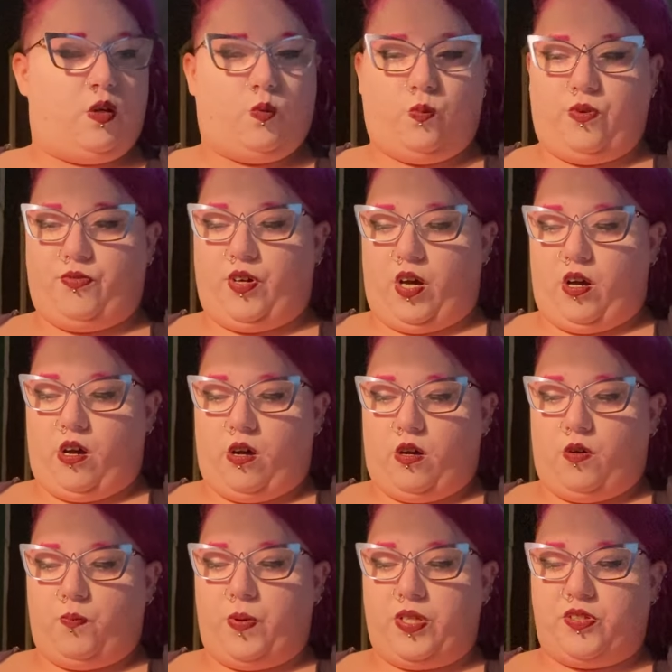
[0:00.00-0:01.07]
We've
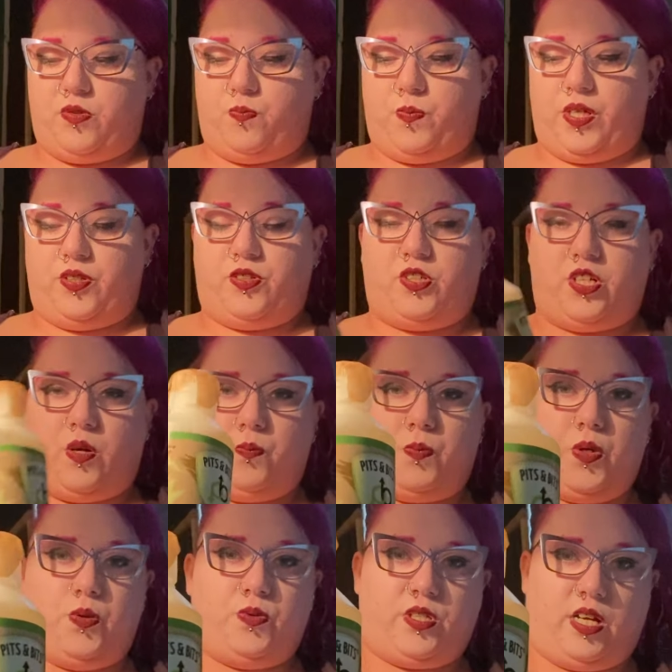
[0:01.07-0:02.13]
got Pits and Bits
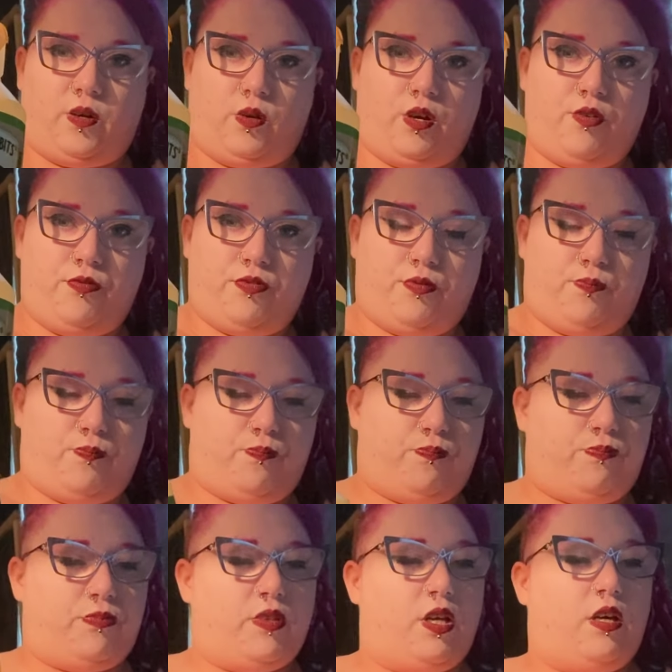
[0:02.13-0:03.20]
shampoo towel off.
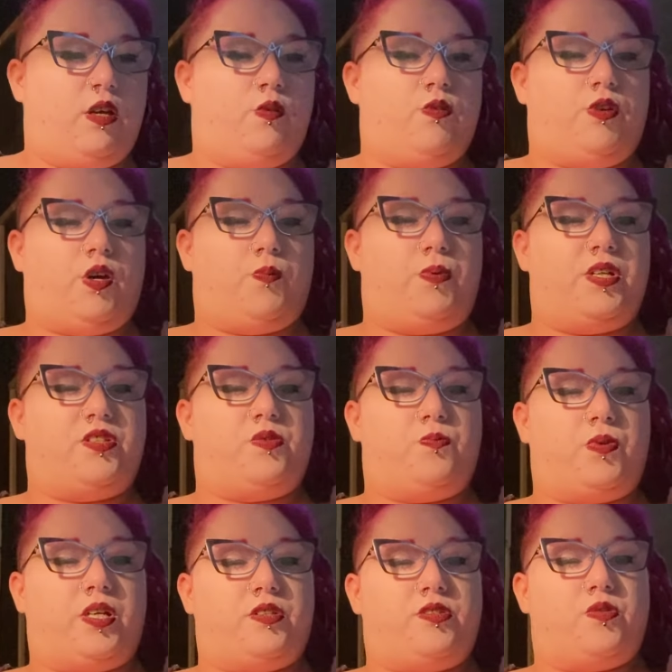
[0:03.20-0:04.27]
We've got Pits and
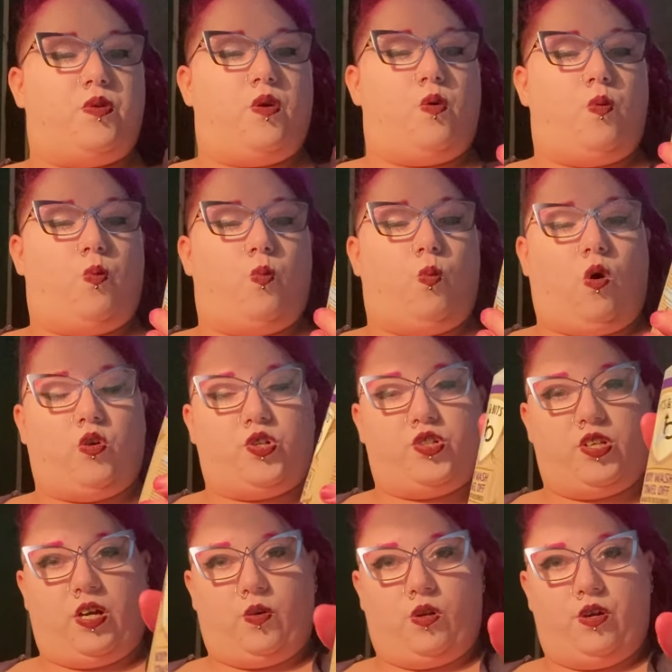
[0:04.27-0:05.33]
Bits wash
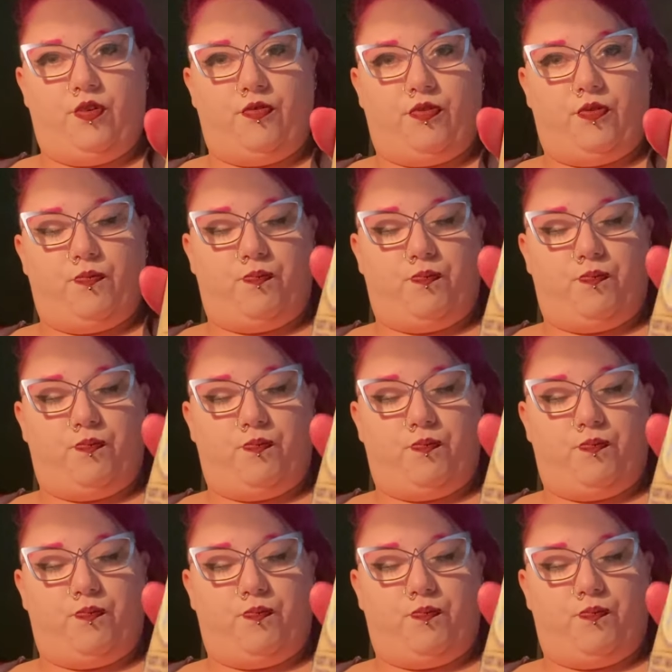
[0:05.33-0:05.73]
towel off.